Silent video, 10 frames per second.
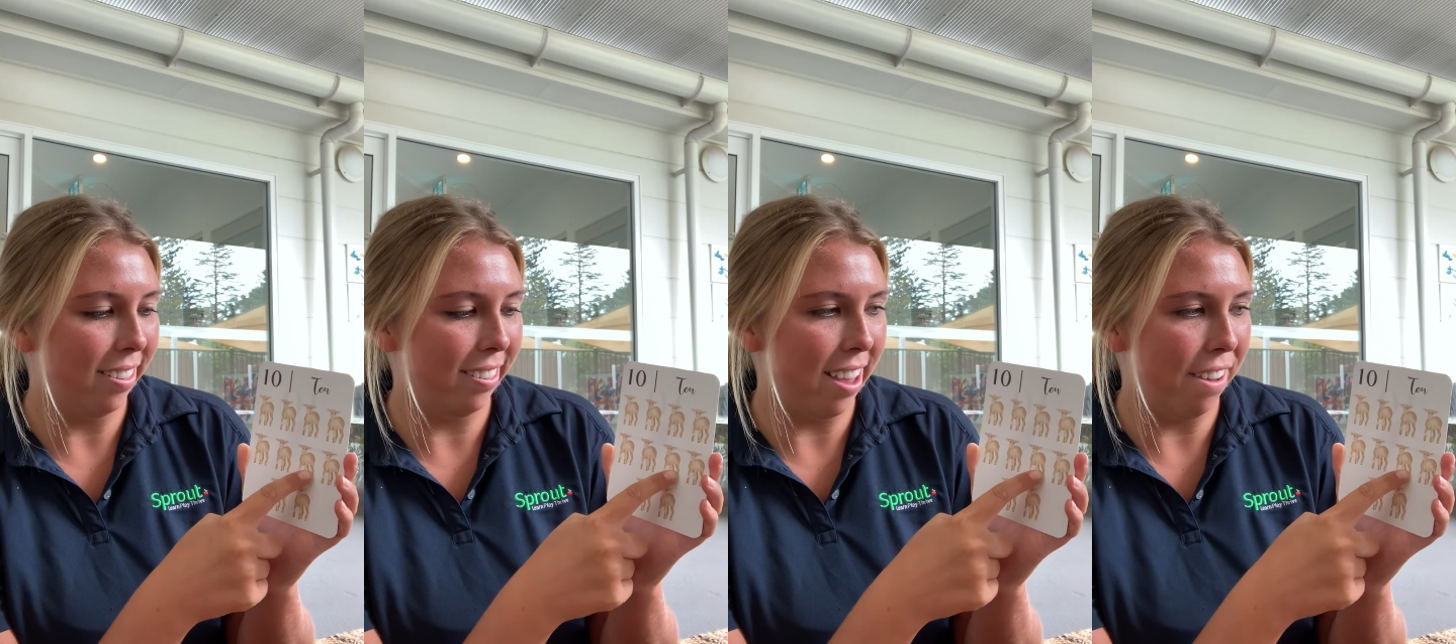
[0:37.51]

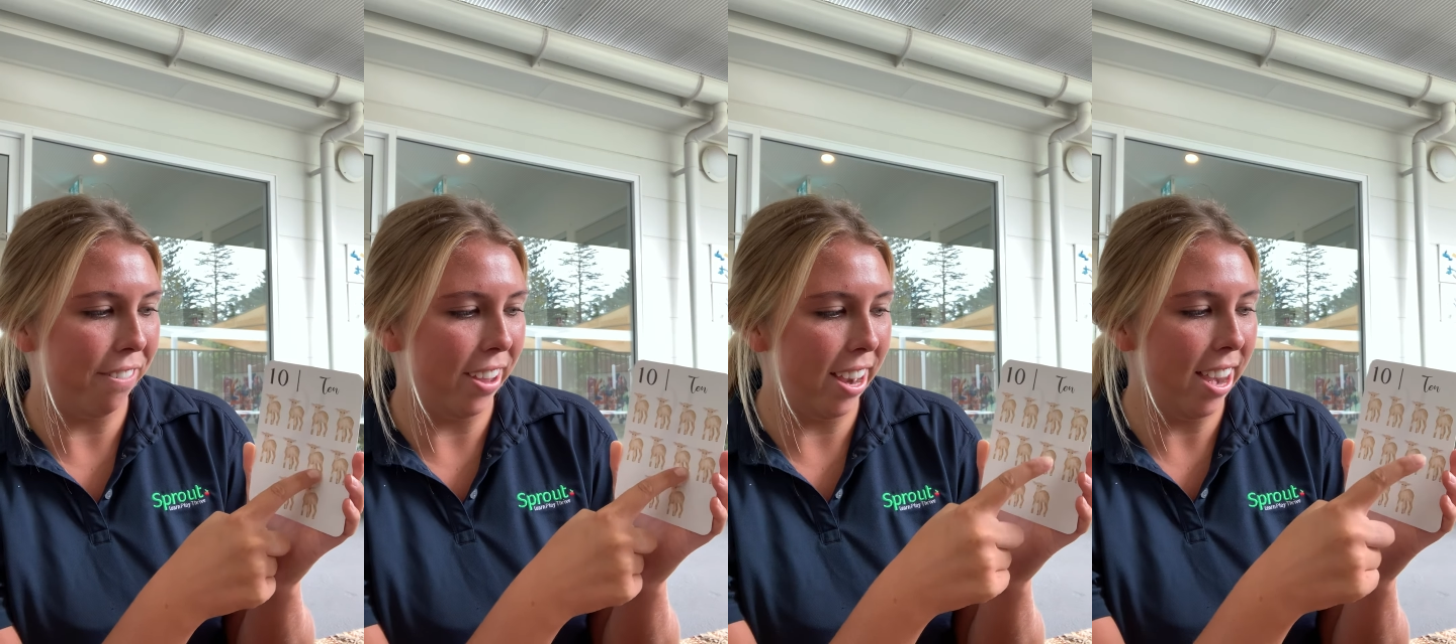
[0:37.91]

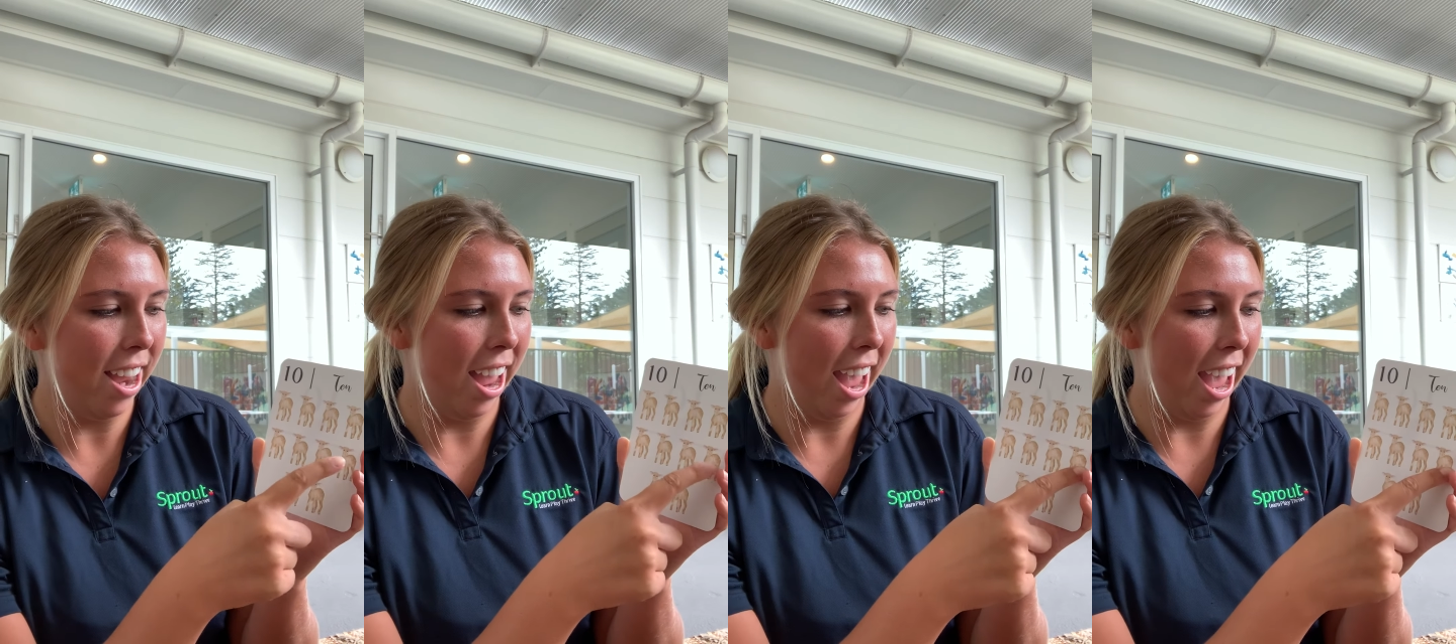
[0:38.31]
7,
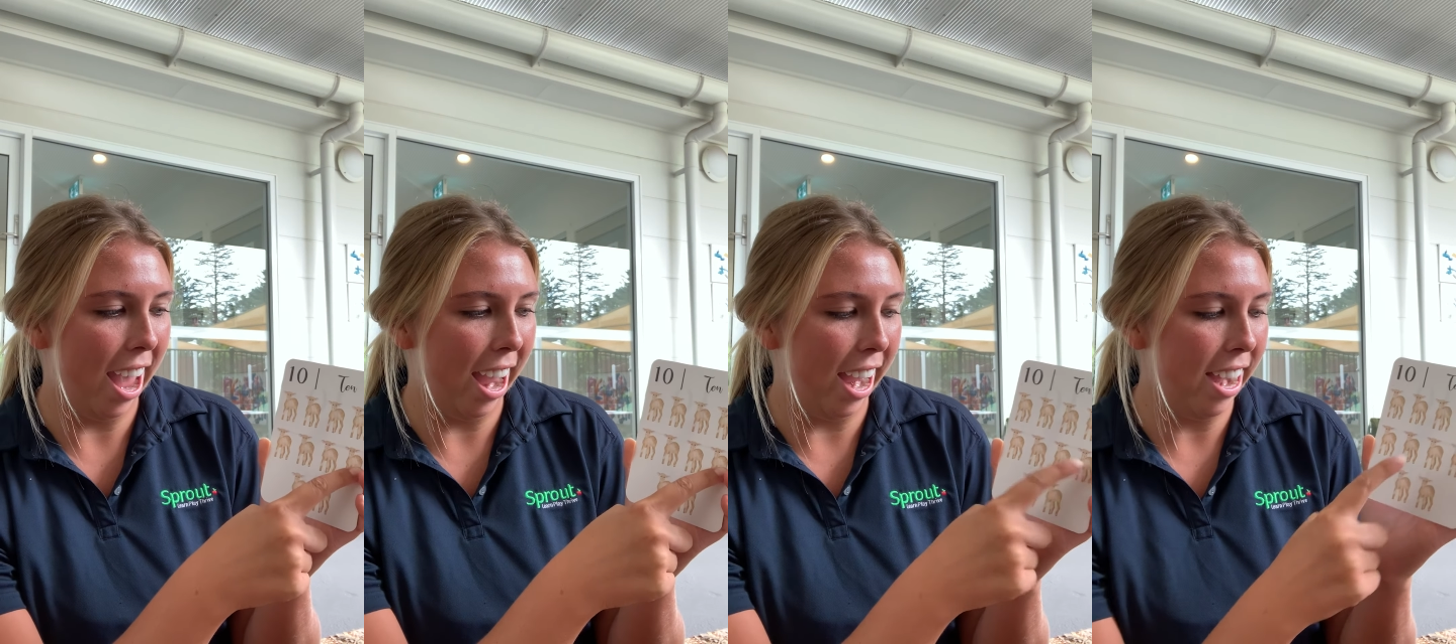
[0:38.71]

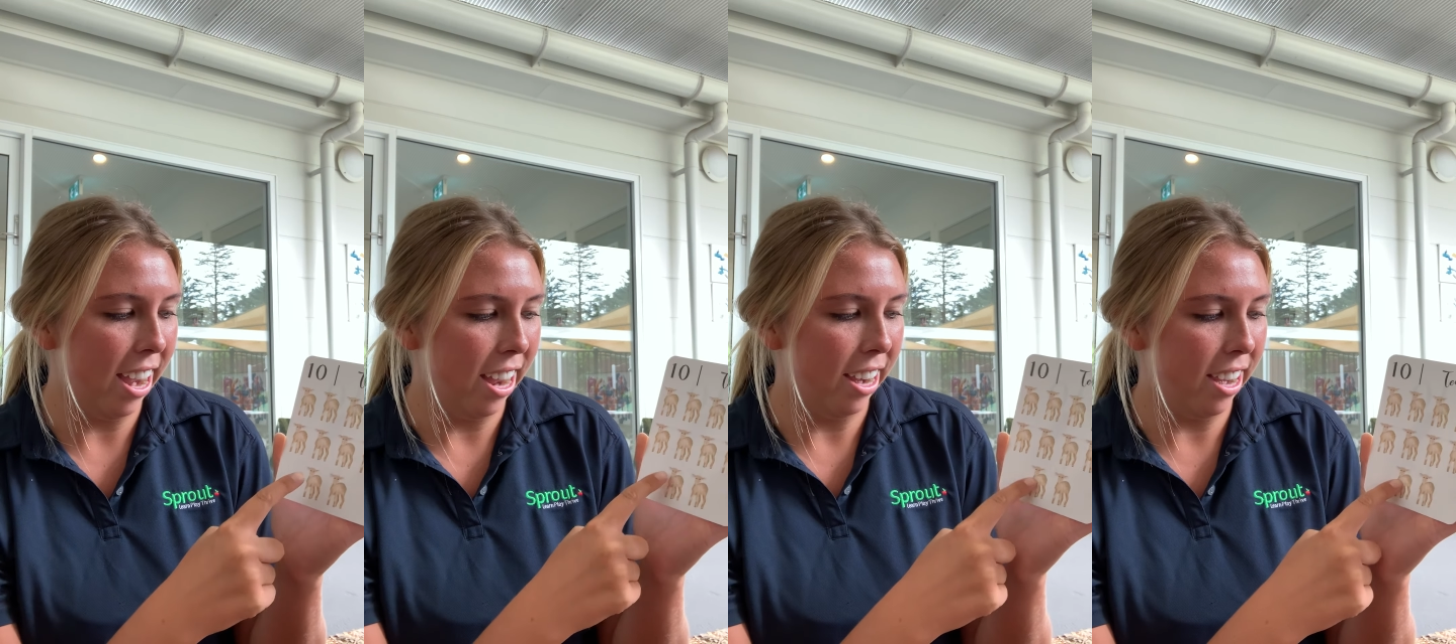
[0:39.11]
8,
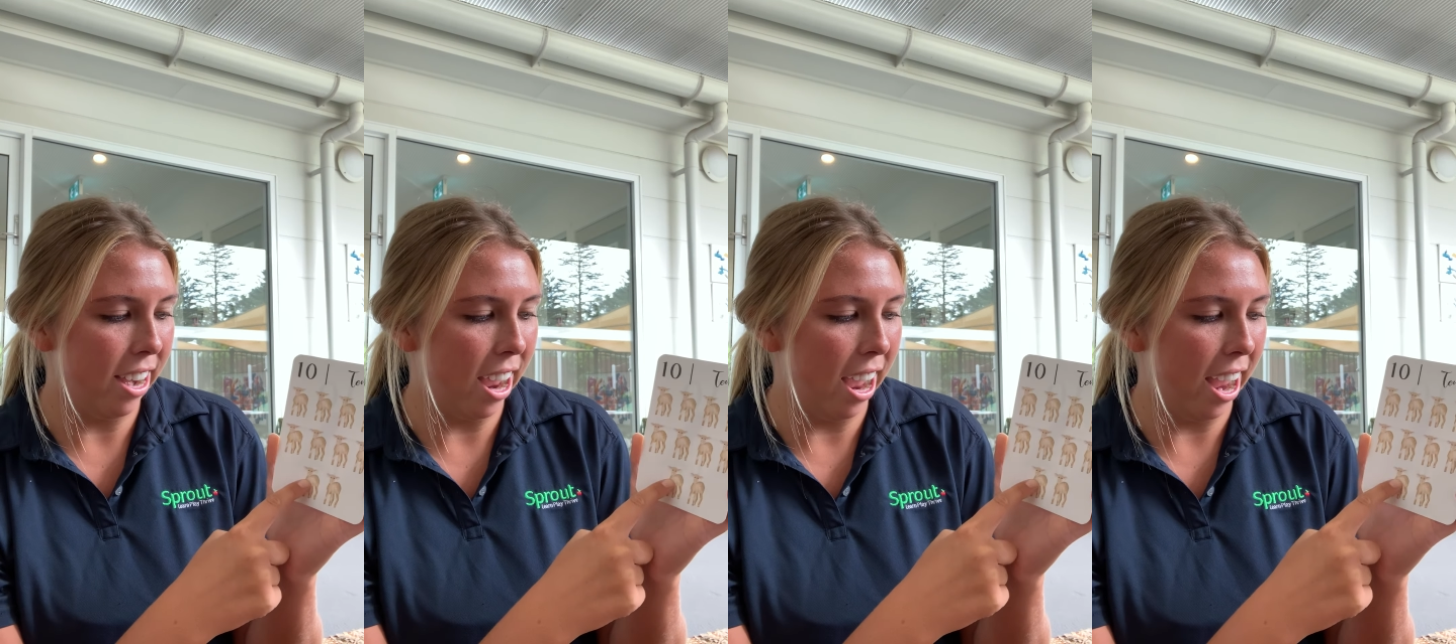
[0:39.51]

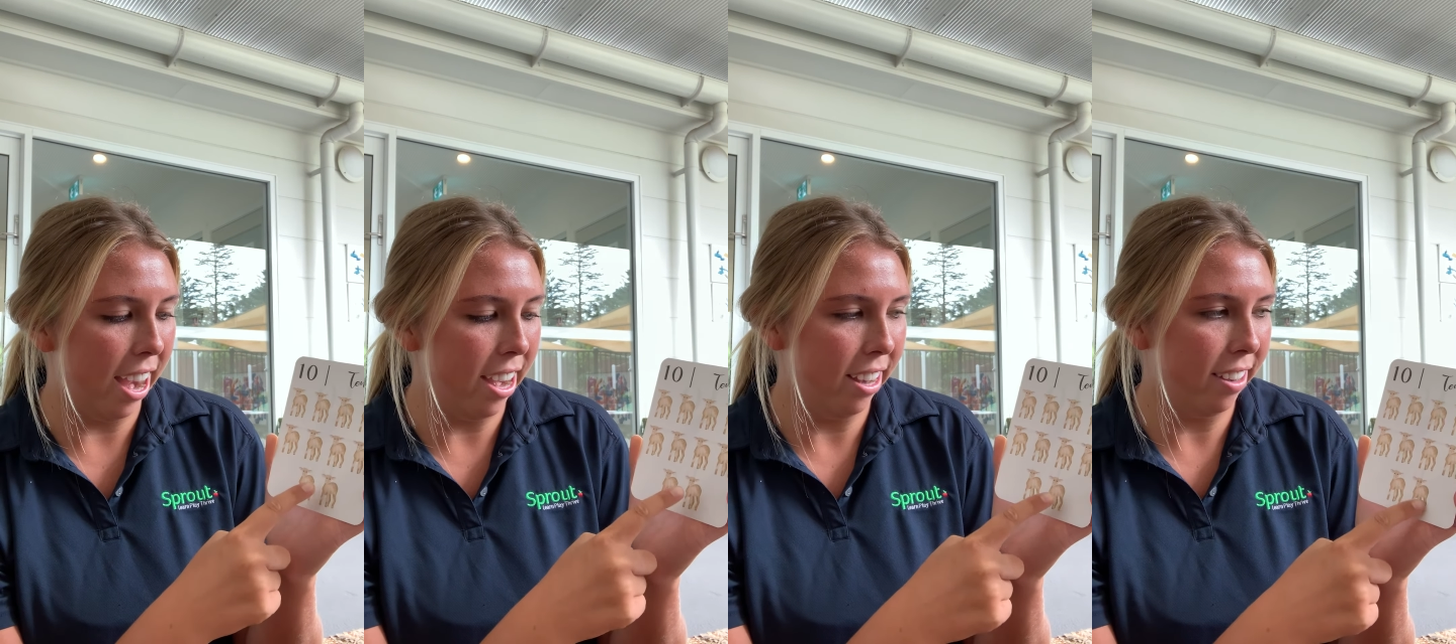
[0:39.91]

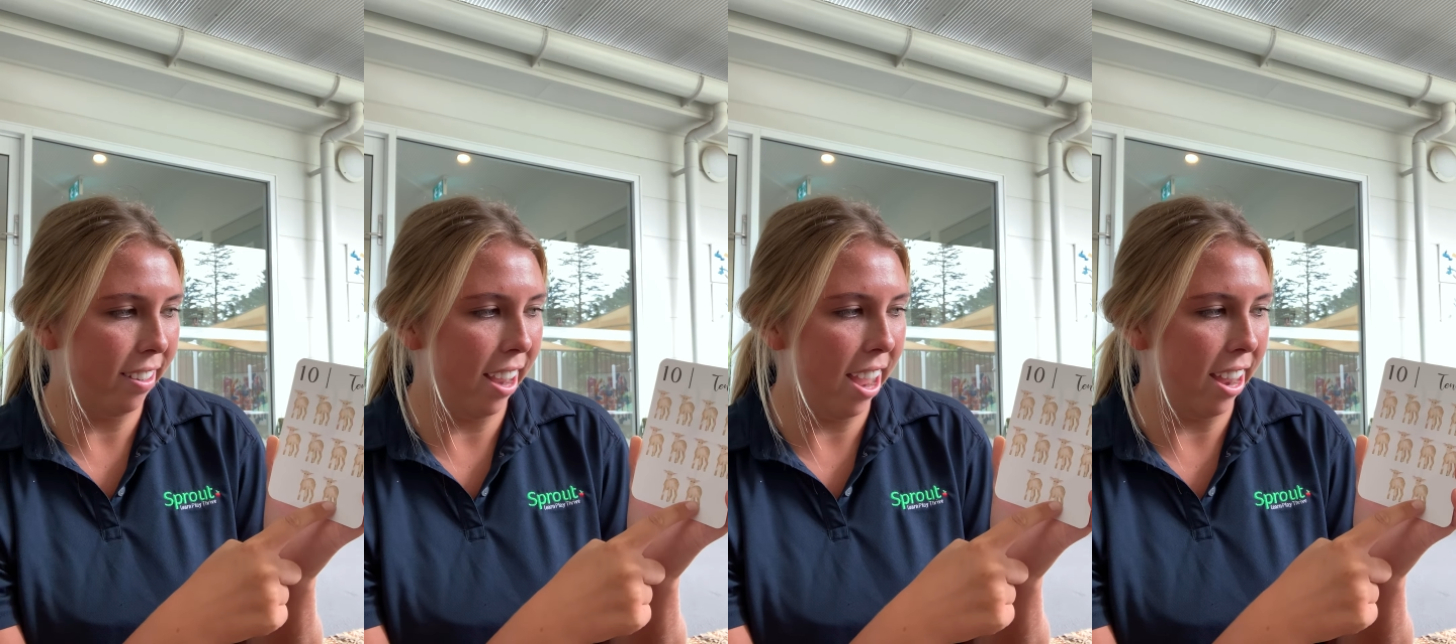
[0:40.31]
9,
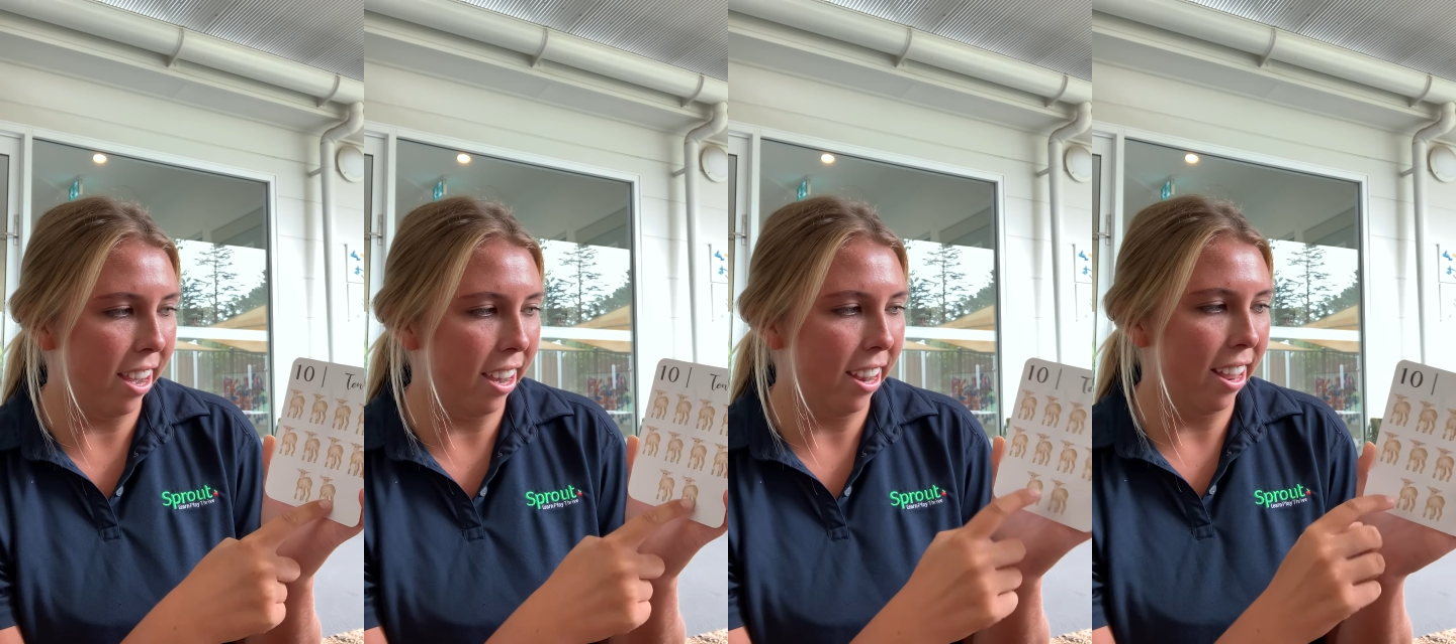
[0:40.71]
10.